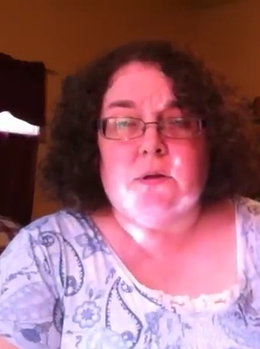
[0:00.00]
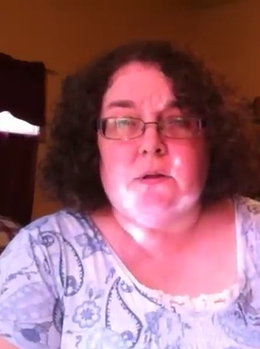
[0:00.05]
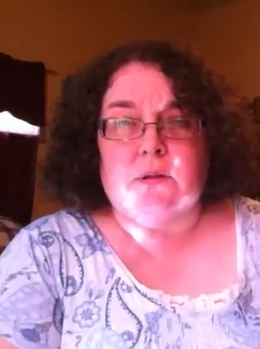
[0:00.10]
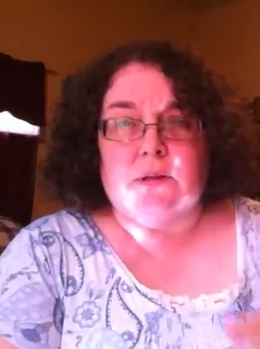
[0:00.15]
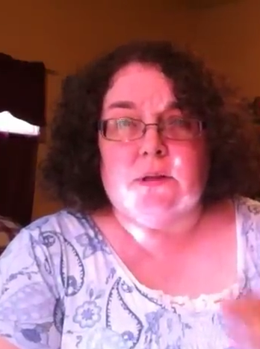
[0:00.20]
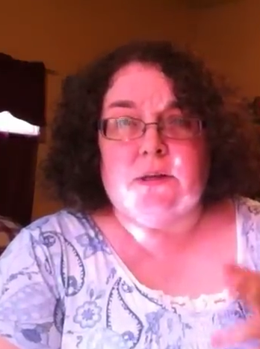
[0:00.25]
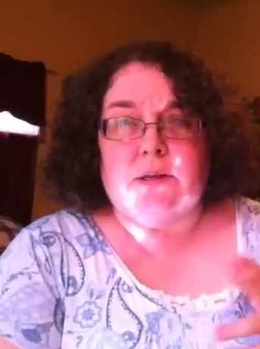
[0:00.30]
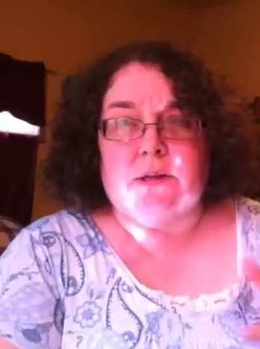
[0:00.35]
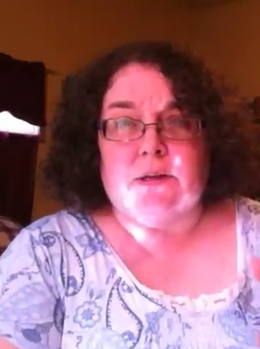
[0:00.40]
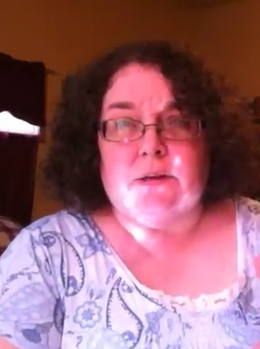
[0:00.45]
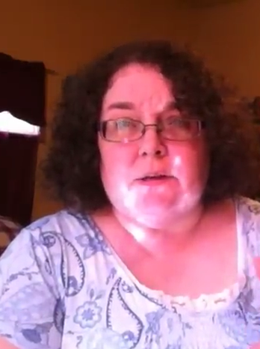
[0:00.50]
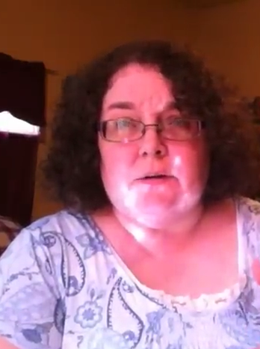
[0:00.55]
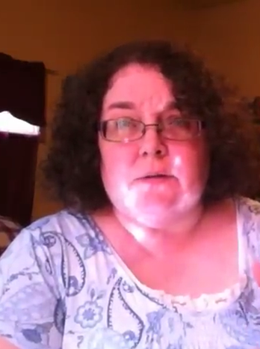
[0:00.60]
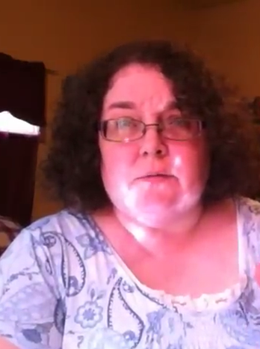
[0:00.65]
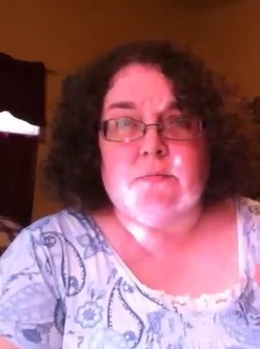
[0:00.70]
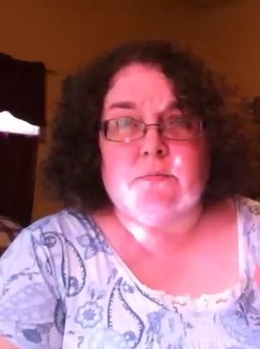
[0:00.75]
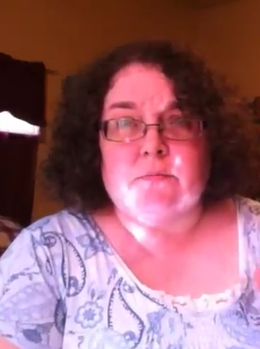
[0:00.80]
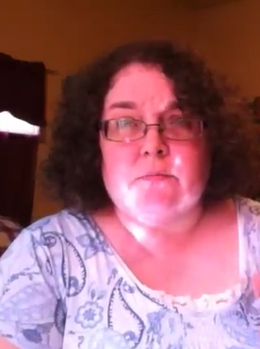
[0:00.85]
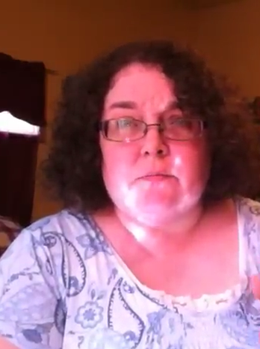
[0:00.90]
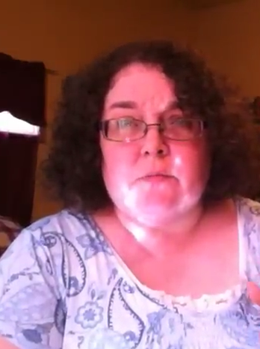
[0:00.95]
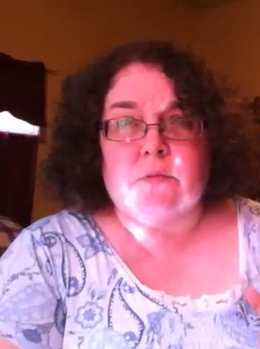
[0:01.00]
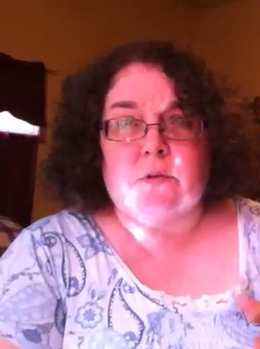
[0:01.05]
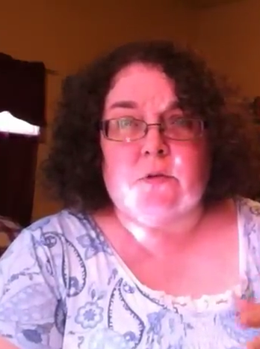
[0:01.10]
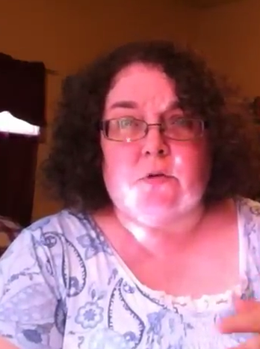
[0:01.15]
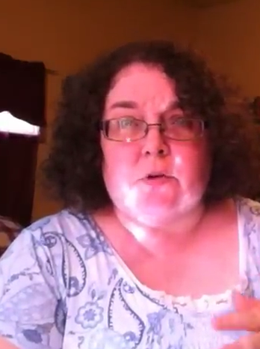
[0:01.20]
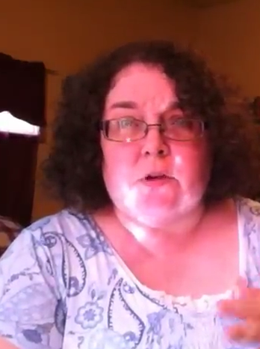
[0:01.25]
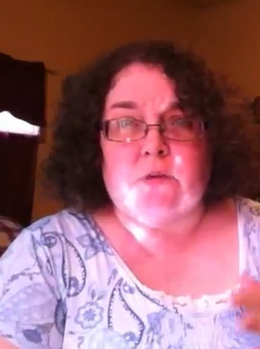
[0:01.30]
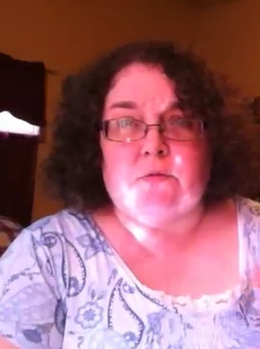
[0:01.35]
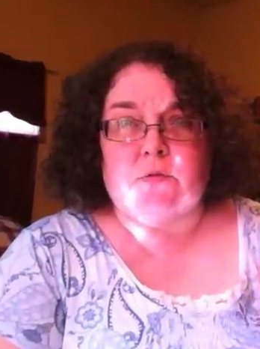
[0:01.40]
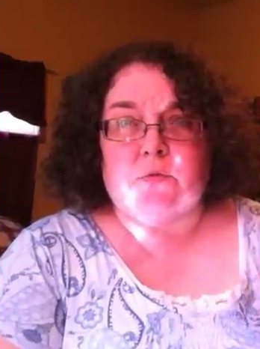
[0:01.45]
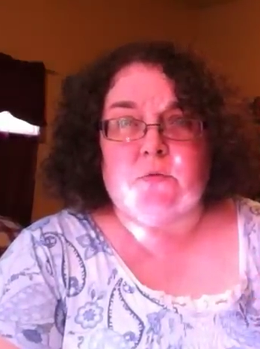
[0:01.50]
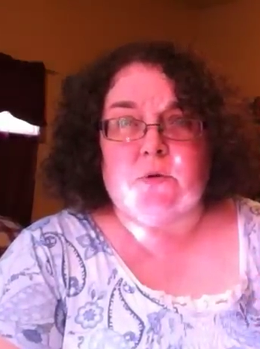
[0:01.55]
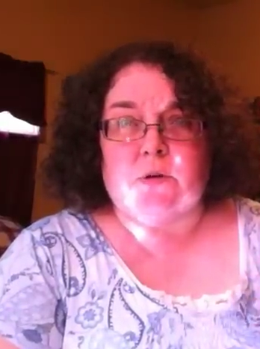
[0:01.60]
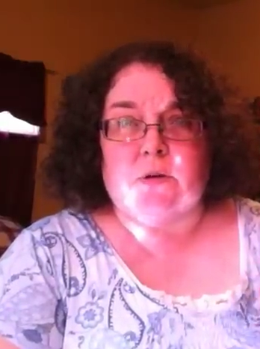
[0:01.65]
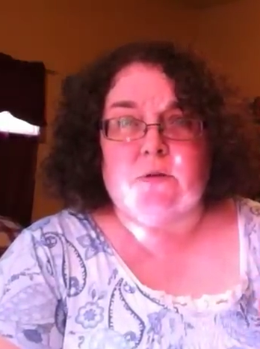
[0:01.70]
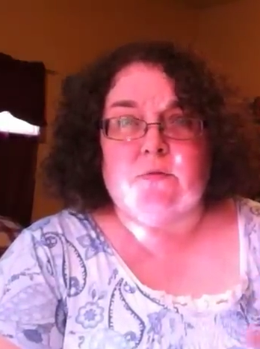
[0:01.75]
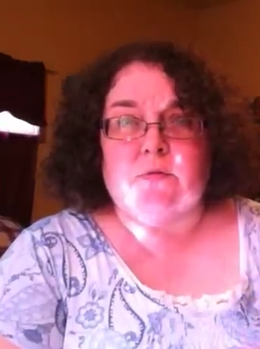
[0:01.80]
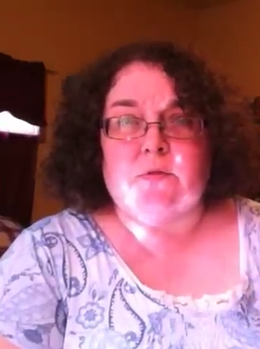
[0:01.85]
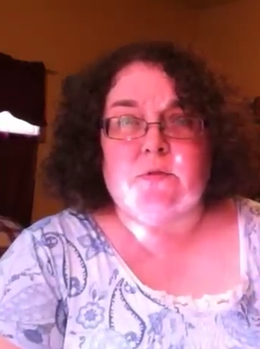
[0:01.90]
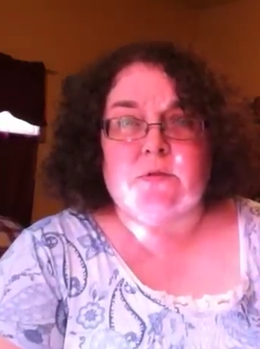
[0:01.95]
linen, or even
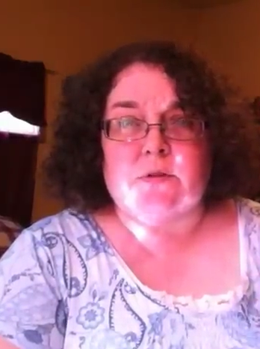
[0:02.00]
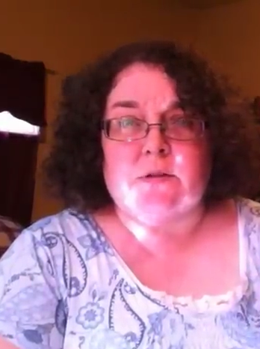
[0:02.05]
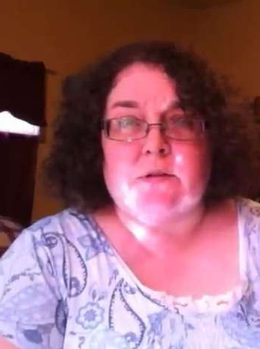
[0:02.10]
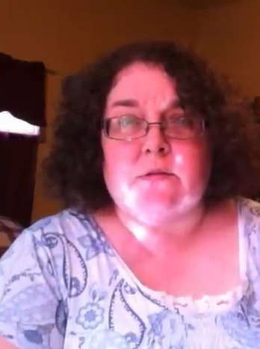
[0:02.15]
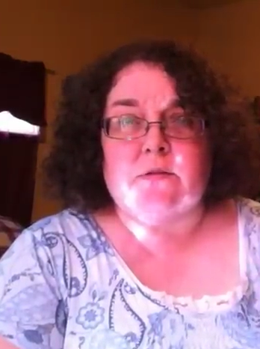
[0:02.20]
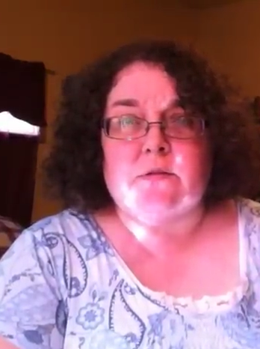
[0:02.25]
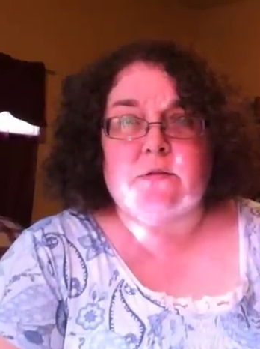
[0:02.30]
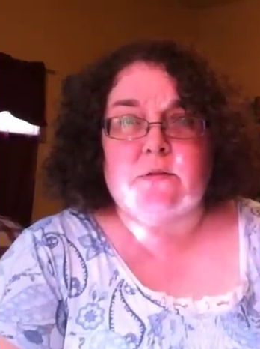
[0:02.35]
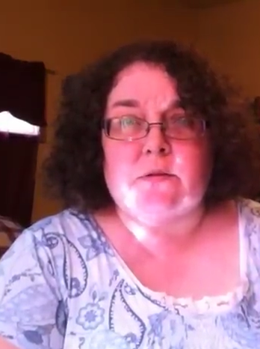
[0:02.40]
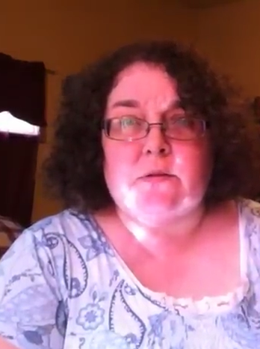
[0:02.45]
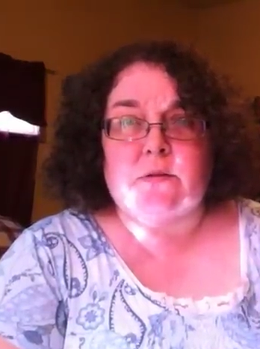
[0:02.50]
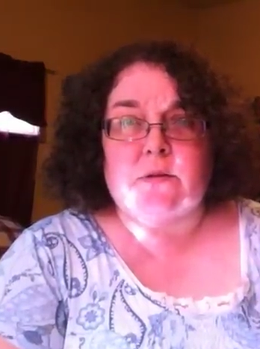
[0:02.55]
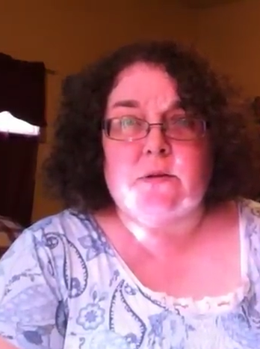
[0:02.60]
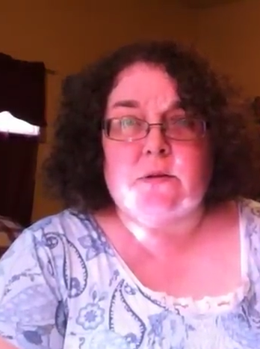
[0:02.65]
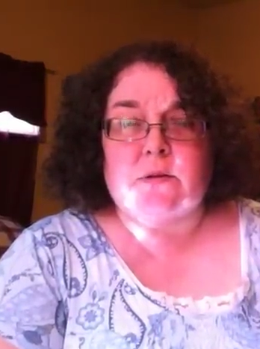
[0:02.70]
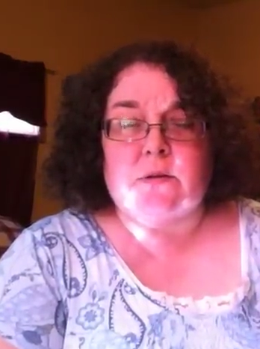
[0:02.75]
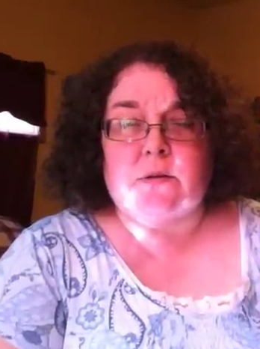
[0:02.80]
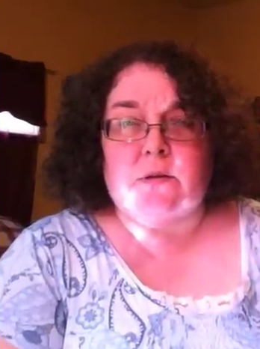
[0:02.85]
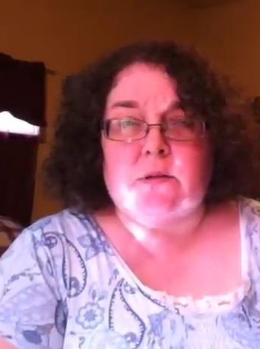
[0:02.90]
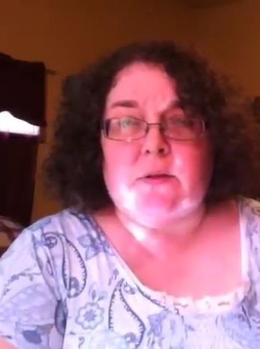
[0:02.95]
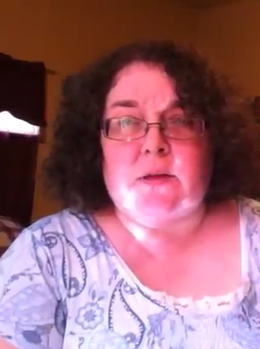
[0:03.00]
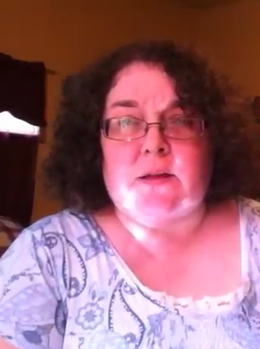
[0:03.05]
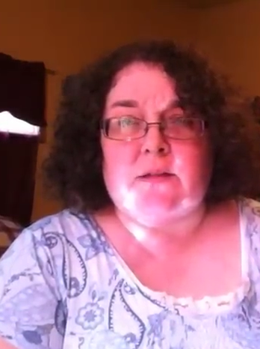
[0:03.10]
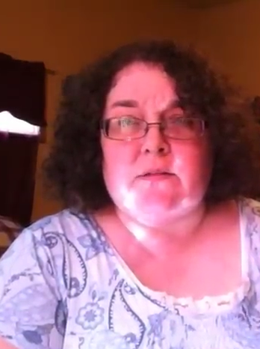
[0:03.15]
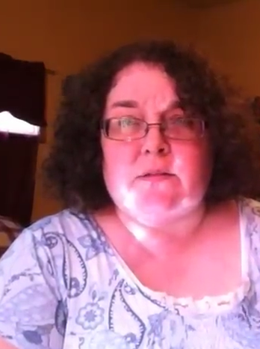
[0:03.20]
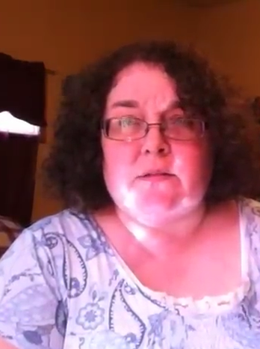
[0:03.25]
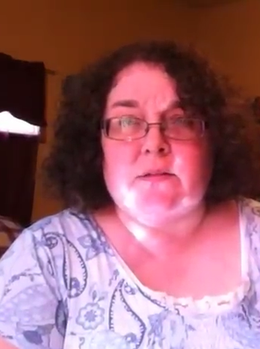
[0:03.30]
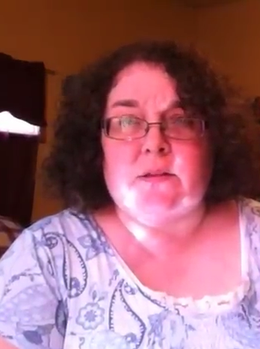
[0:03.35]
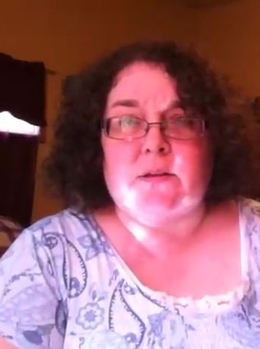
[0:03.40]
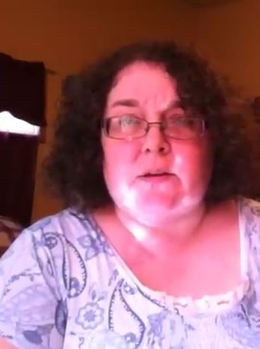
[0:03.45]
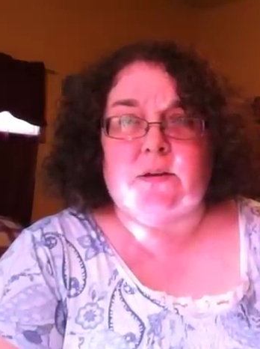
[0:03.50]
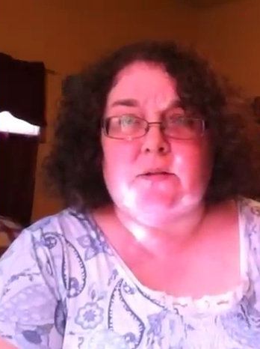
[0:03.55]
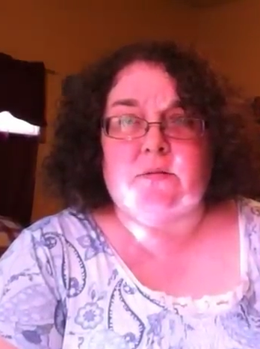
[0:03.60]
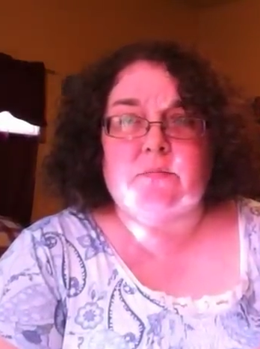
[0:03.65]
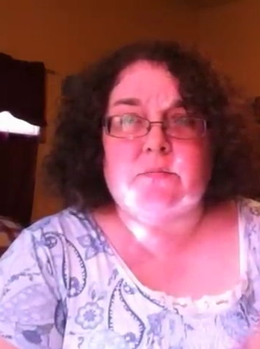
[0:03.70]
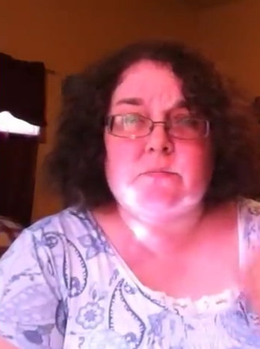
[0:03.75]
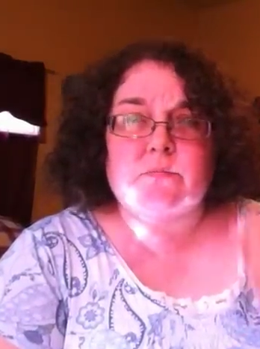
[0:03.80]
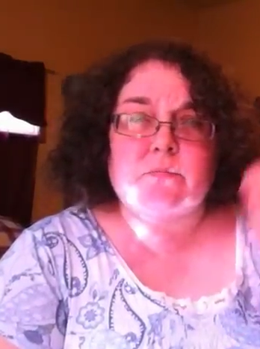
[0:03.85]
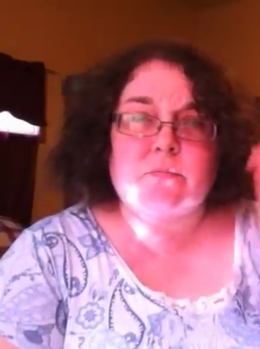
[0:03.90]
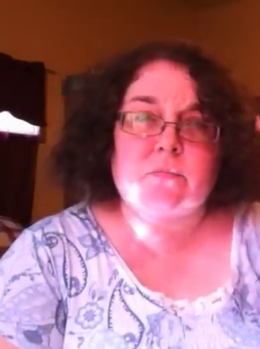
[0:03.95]
weave, since, I think it's linen,